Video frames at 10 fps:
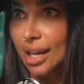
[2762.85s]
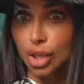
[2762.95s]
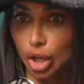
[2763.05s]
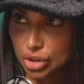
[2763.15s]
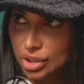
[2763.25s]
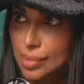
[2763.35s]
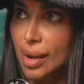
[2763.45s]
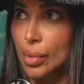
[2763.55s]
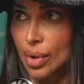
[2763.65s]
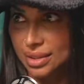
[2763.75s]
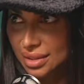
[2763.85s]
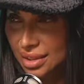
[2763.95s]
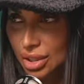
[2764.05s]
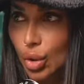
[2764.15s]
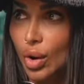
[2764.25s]
I launched them. I was a
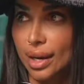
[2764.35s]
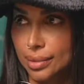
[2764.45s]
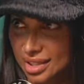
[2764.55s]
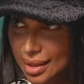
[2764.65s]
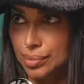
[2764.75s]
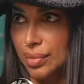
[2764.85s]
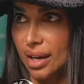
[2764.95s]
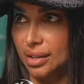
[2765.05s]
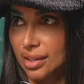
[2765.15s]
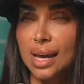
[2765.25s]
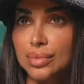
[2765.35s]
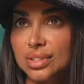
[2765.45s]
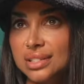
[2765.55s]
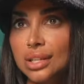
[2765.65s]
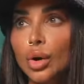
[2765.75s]
CEO. I've stepped back. I am
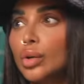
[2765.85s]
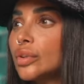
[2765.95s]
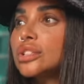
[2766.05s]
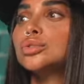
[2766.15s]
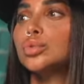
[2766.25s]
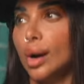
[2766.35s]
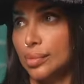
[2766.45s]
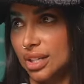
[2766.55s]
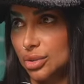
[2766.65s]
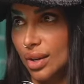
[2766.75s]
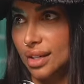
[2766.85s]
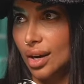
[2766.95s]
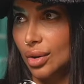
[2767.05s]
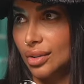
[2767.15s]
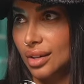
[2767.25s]
the CEO of only 2 companies right now.